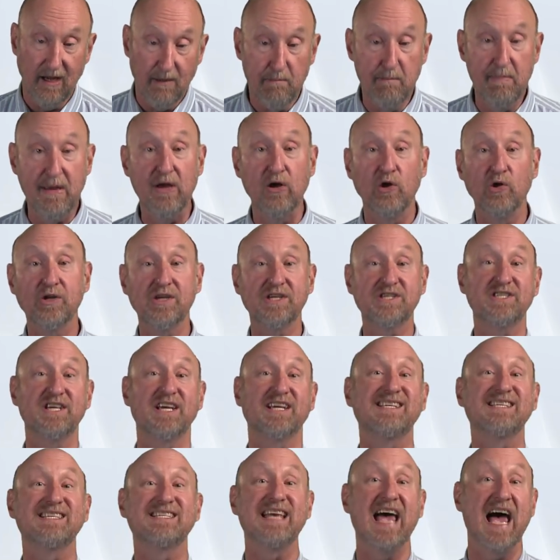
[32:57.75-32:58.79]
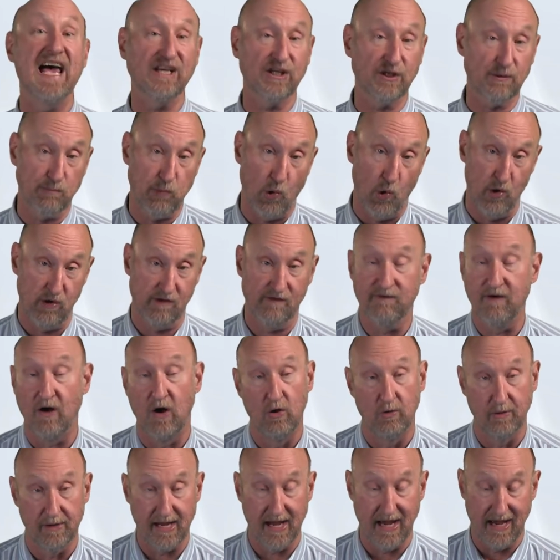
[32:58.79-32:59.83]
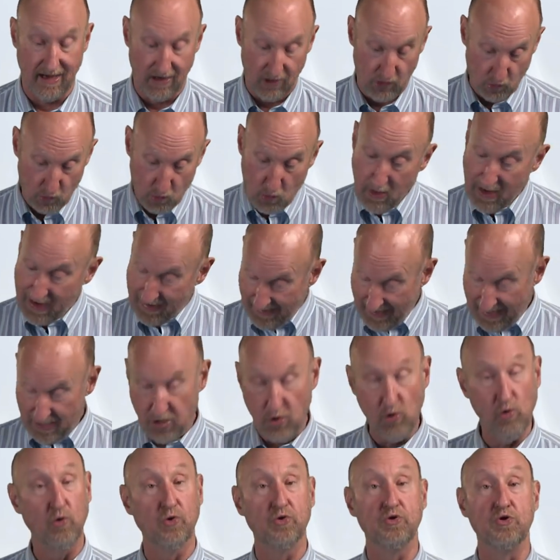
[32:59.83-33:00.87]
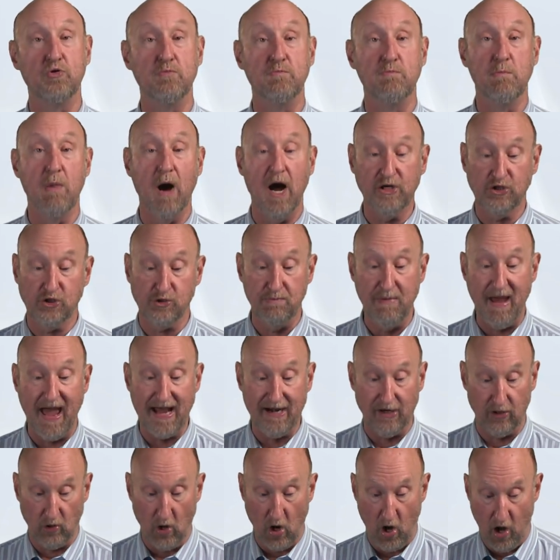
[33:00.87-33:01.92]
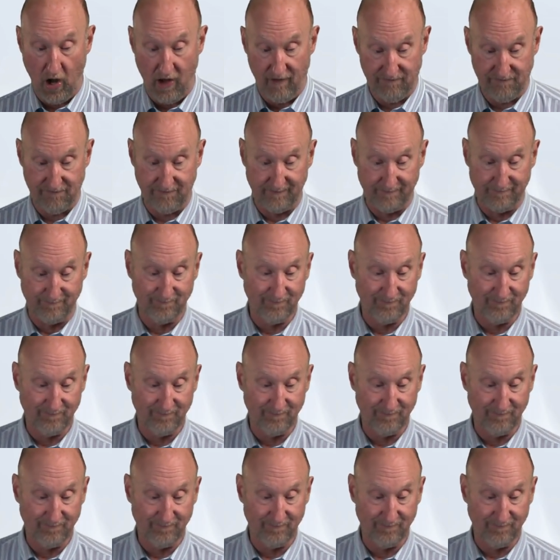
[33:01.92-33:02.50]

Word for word: Build a success portfolio, and you will do much better off.